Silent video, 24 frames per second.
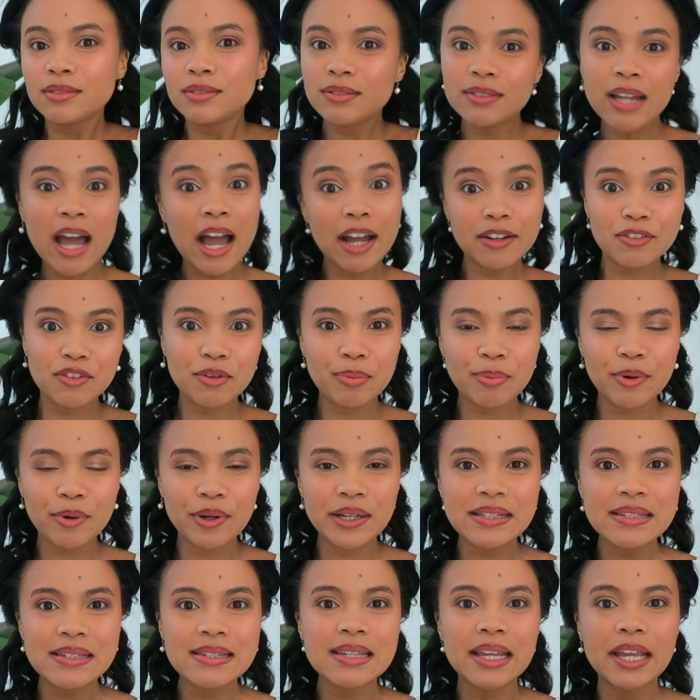touch
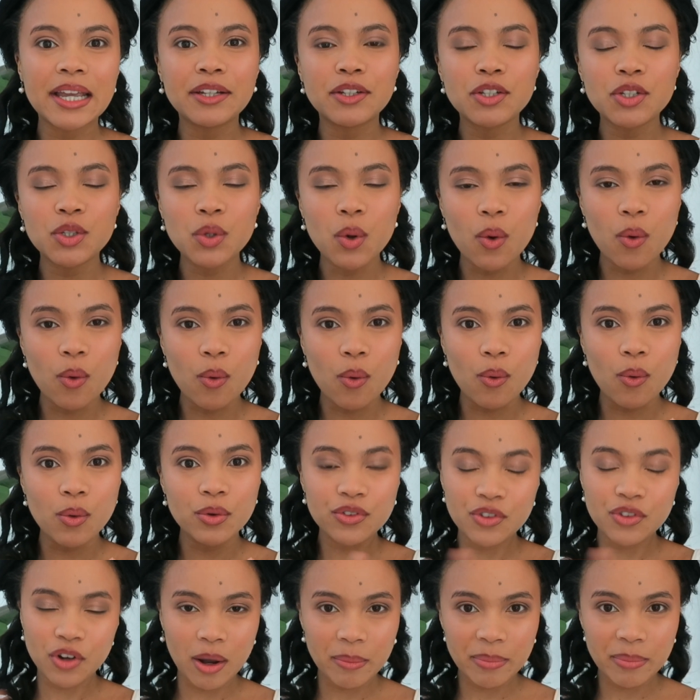points in your
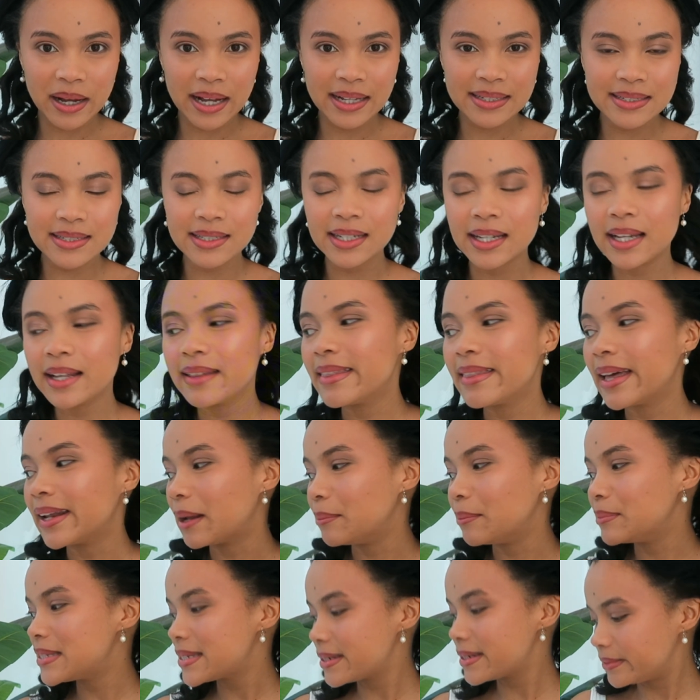job hunting that
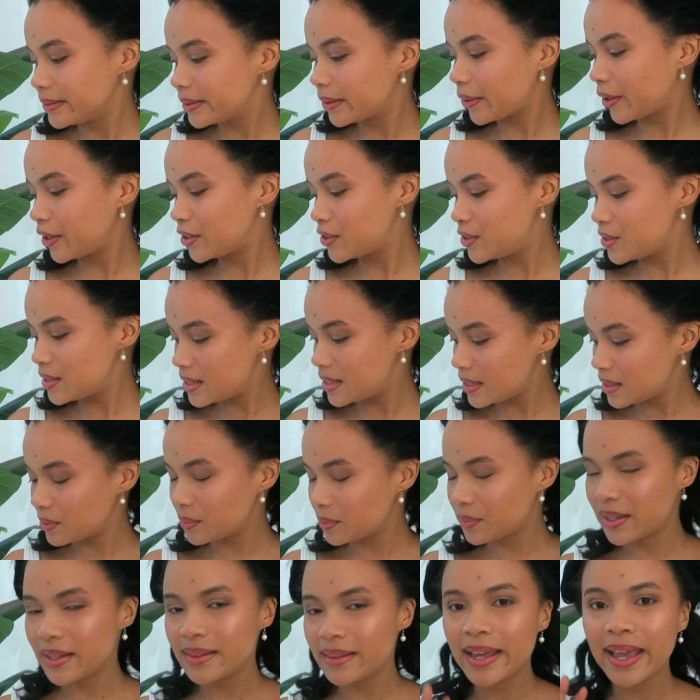I'm still going to deal
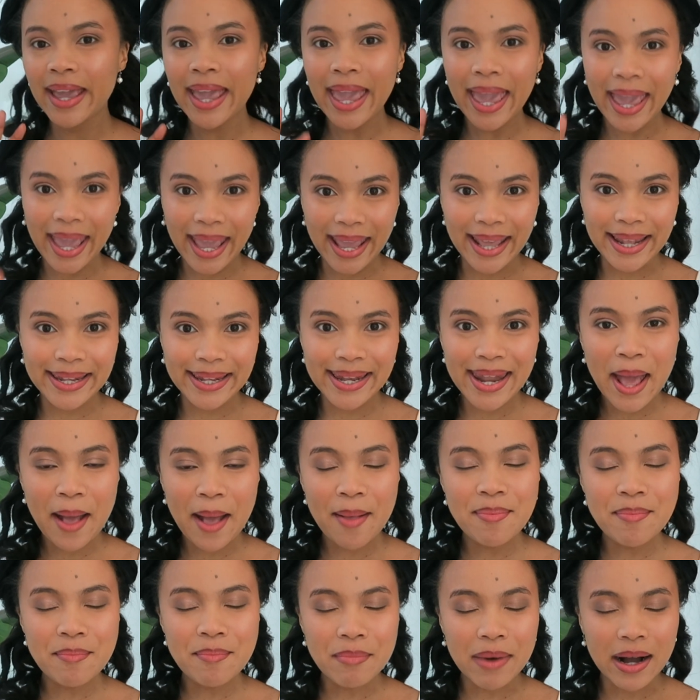with in
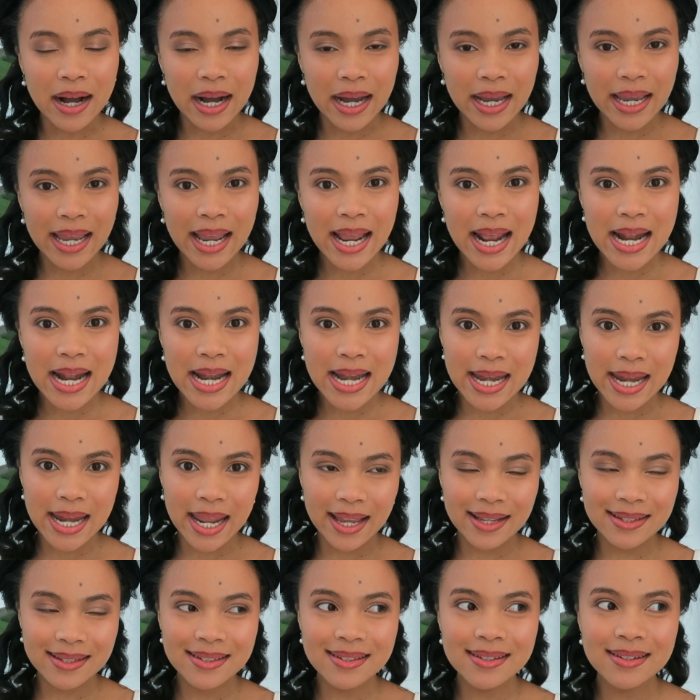my
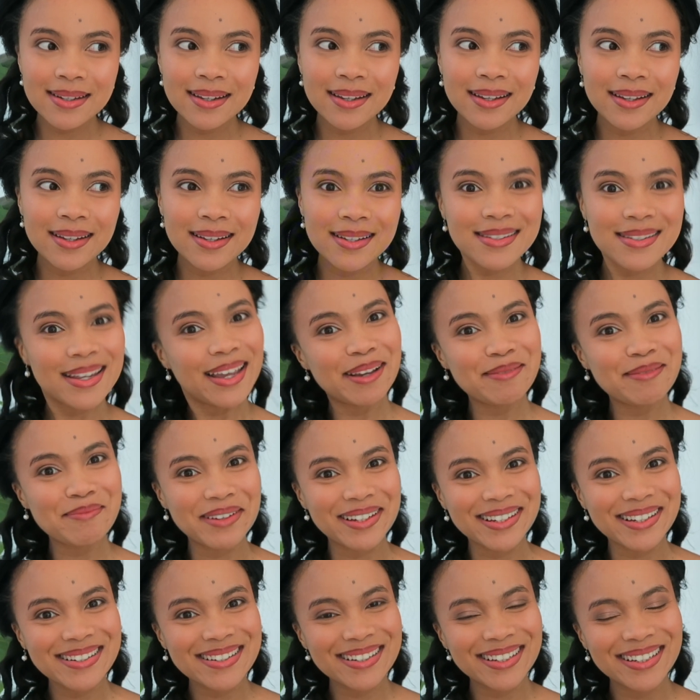next
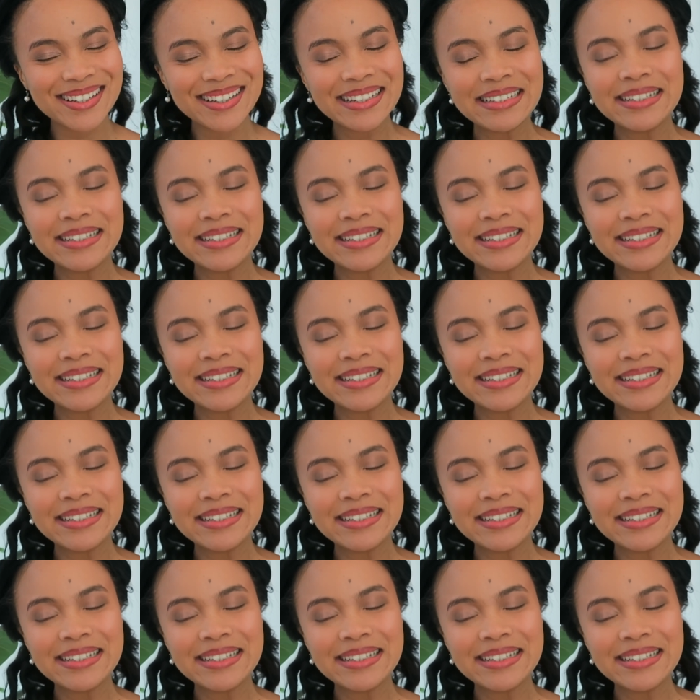segment.